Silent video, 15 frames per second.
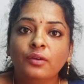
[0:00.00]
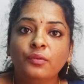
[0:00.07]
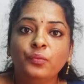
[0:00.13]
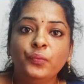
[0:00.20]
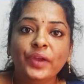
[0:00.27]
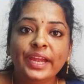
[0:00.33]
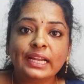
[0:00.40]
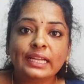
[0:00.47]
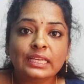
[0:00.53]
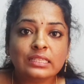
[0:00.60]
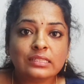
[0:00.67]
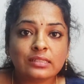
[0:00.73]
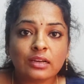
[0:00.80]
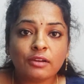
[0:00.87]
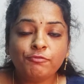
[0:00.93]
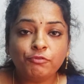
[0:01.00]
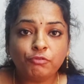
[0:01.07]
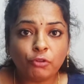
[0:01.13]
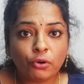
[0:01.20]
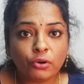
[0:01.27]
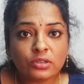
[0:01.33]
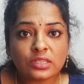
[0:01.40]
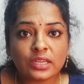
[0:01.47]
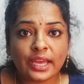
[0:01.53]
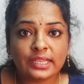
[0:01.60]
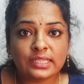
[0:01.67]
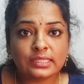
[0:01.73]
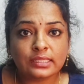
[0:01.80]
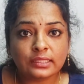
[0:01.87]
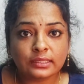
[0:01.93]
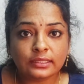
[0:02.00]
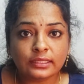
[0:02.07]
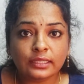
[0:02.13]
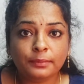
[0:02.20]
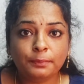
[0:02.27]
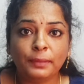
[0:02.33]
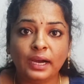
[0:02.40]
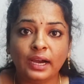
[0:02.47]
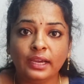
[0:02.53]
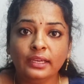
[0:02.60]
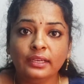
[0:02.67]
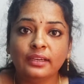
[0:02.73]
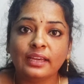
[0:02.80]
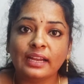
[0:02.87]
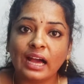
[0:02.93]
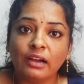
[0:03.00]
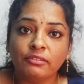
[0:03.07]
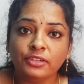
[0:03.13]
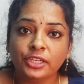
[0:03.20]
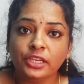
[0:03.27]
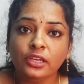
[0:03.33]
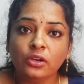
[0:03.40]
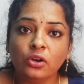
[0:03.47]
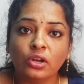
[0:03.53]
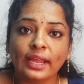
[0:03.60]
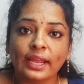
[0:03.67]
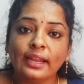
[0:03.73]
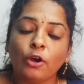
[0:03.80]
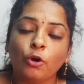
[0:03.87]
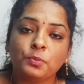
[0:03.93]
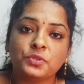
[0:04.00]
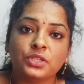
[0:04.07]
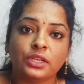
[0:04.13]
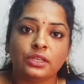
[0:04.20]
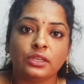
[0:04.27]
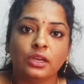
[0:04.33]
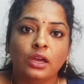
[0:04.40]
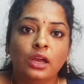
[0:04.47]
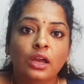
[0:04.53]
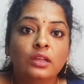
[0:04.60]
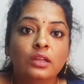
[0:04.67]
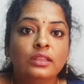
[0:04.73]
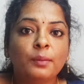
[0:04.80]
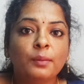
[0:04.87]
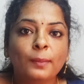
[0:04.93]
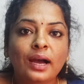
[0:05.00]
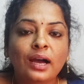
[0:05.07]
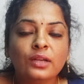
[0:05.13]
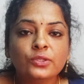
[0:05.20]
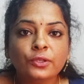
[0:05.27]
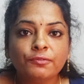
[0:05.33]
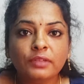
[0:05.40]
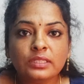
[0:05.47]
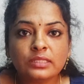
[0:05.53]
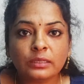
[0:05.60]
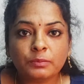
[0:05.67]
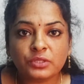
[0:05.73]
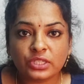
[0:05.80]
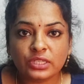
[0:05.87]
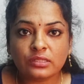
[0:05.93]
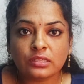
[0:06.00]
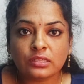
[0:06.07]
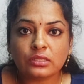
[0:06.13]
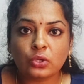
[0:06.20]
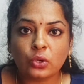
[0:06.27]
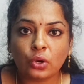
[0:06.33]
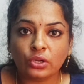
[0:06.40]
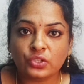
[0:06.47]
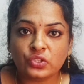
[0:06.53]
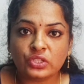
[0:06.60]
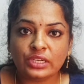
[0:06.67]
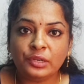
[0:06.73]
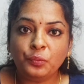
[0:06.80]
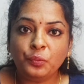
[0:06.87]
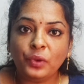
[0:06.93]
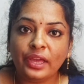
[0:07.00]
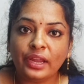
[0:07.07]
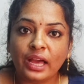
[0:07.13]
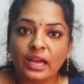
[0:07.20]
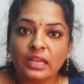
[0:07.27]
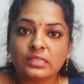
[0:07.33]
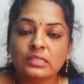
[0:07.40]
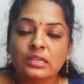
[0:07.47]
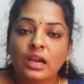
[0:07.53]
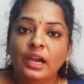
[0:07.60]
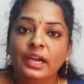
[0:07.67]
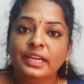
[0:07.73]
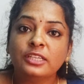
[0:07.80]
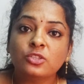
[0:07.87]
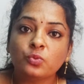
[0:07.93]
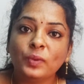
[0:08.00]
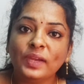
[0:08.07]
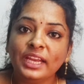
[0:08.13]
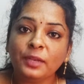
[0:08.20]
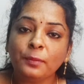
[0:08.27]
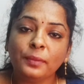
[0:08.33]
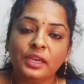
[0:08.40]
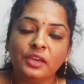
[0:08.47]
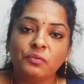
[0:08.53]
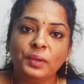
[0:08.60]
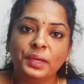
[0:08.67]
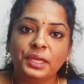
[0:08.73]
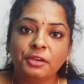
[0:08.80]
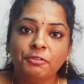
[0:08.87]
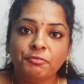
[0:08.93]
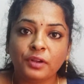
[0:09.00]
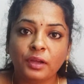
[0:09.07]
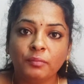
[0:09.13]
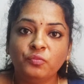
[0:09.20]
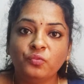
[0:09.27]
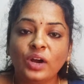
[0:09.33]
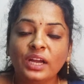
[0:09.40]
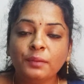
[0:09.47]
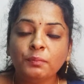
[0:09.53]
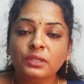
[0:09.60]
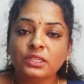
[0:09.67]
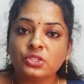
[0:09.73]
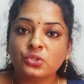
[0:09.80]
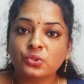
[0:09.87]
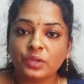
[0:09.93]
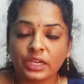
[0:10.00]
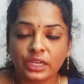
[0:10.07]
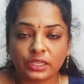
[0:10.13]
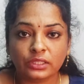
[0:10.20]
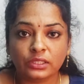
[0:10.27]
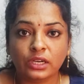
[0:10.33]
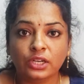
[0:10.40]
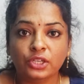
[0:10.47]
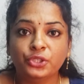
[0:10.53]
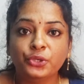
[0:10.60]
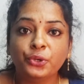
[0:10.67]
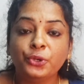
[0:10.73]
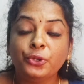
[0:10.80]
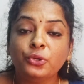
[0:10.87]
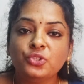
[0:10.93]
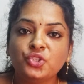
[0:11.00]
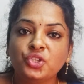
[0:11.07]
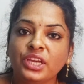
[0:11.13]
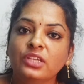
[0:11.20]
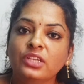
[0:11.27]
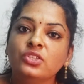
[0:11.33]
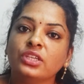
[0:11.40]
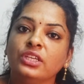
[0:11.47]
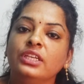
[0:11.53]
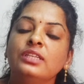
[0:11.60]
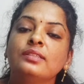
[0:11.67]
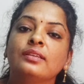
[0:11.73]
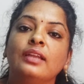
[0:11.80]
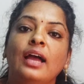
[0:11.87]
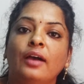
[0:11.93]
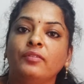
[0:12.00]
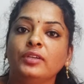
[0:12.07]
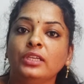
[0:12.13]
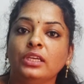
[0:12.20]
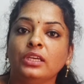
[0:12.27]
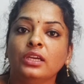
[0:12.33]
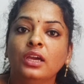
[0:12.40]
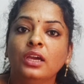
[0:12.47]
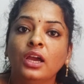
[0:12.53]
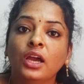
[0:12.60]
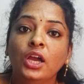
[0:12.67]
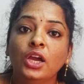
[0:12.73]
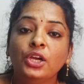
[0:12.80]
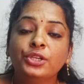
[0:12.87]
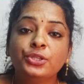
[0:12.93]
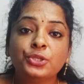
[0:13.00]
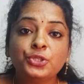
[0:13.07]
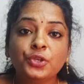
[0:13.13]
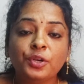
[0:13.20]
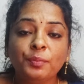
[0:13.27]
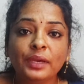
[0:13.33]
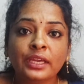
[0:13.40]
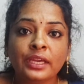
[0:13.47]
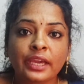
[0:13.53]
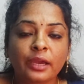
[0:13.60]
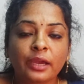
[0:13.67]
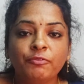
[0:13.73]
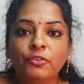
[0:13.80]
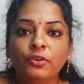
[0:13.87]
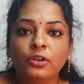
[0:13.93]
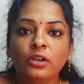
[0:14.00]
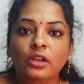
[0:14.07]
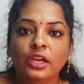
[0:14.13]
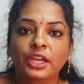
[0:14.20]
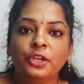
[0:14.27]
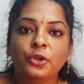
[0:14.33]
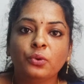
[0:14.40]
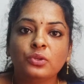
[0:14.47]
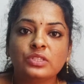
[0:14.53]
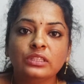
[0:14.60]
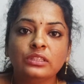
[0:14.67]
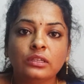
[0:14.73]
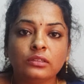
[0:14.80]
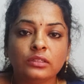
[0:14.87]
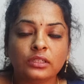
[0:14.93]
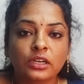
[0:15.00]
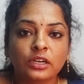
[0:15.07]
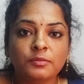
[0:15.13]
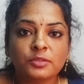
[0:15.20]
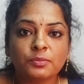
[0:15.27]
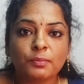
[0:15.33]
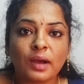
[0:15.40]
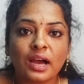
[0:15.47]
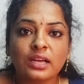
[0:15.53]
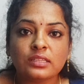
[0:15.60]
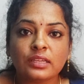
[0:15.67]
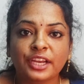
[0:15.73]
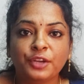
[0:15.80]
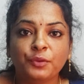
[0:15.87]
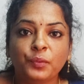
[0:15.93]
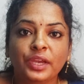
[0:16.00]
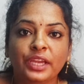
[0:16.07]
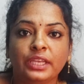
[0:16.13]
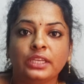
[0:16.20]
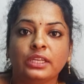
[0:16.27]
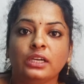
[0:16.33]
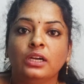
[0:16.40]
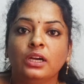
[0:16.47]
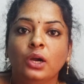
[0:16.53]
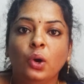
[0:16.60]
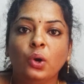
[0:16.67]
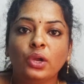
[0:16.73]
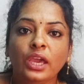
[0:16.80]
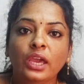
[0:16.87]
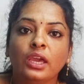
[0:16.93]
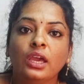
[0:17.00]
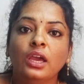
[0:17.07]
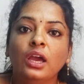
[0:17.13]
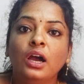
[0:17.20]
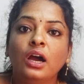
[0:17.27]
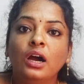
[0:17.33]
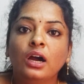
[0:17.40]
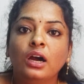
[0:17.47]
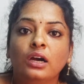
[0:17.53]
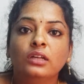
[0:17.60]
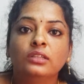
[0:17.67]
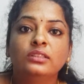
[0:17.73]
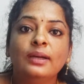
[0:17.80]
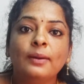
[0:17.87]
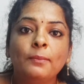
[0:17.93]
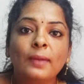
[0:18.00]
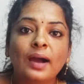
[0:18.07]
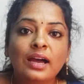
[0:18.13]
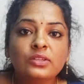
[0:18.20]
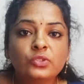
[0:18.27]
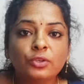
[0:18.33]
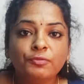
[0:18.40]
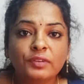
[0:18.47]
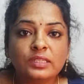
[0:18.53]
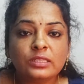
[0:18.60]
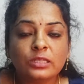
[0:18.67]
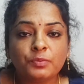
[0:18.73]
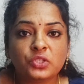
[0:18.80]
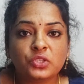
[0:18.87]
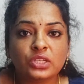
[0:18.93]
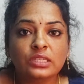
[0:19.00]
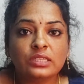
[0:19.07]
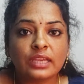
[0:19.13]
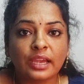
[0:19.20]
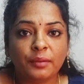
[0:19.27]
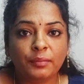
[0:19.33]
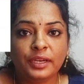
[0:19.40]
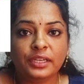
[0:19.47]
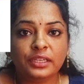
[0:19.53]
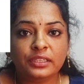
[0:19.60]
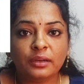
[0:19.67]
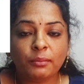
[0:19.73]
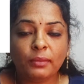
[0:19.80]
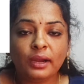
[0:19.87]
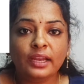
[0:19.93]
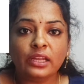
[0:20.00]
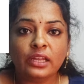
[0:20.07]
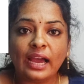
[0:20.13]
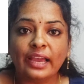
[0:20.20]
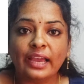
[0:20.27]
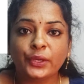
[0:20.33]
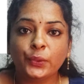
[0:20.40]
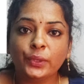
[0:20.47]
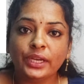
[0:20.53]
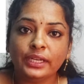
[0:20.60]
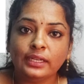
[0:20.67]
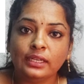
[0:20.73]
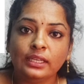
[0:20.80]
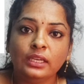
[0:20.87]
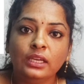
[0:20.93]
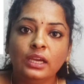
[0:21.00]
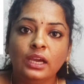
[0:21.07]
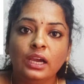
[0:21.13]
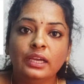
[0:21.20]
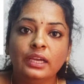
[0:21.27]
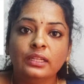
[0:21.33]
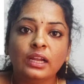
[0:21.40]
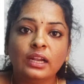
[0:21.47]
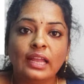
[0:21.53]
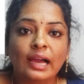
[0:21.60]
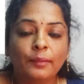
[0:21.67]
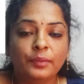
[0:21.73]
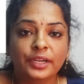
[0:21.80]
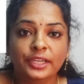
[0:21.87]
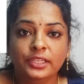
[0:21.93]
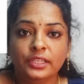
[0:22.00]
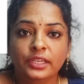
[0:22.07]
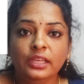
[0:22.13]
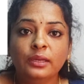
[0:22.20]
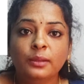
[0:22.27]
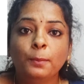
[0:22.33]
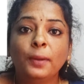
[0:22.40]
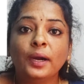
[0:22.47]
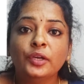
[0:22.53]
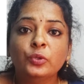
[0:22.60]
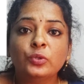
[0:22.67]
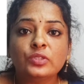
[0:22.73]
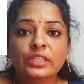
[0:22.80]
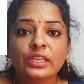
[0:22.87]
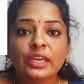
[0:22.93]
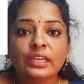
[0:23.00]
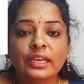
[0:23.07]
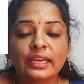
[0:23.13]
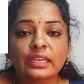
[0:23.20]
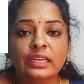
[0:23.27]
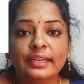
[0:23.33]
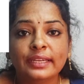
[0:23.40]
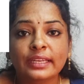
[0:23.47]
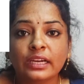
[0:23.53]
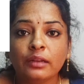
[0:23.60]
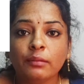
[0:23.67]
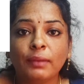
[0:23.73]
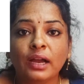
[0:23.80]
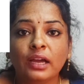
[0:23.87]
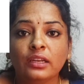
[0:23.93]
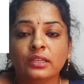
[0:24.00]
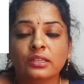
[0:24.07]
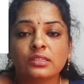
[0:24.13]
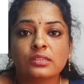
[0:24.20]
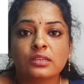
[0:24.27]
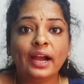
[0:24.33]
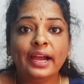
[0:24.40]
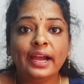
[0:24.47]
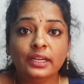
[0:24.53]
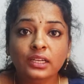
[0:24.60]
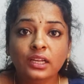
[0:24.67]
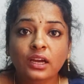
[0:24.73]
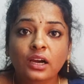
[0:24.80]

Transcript: weight is the force exerted by gravity on an object. The mass of the substance is constant, whereas its weight may vary from one place to another due to change in its gravity. You should be careful in using the terms mass and weight. Okay. The mass of a substance can be determined accurately in the laboratory by using an analytical balance, and